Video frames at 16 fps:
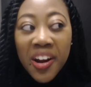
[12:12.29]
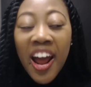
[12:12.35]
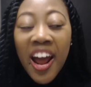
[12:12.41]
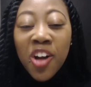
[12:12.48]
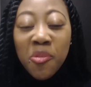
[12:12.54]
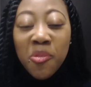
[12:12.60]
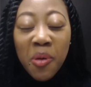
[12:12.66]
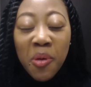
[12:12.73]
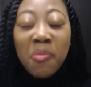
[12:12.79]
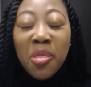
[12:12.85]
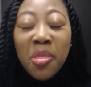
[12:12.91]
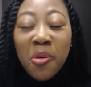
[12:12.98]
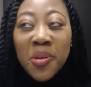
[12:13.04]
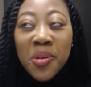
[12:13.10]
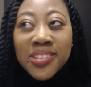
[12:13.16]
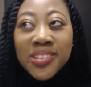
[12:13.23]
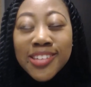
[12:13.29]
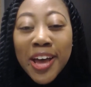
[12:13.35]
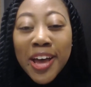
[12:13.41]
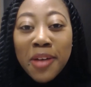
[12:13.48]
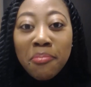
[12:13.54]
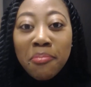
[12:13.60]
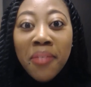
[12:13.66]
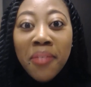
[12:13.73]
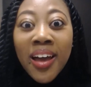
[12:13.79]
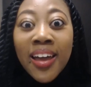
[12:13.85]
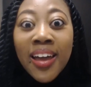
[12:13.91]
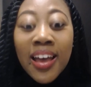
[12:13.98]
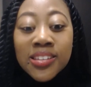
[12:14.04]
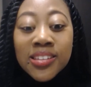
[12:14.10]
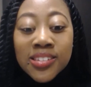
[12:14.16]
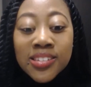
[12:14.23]
I remember the one time my
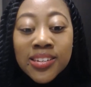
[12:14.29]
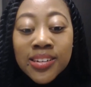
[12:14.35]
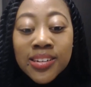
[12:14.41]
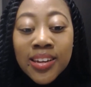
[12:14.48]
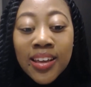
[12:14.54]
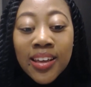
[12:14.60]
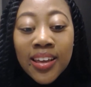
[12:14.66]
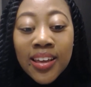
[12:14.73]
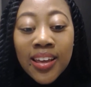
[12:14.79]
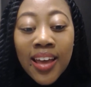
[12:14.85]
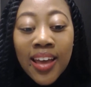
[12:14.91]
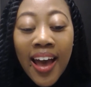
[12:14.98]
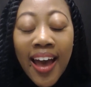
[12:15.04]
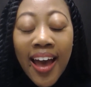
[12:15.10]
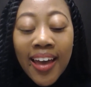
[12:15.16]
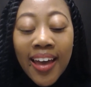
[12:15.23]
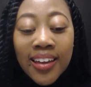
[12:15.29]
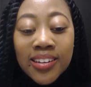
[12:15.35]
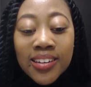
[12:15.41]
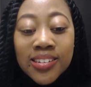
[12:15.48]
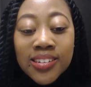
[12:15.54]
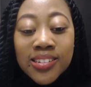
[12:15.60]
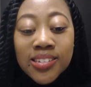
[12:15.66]
cousin, I'd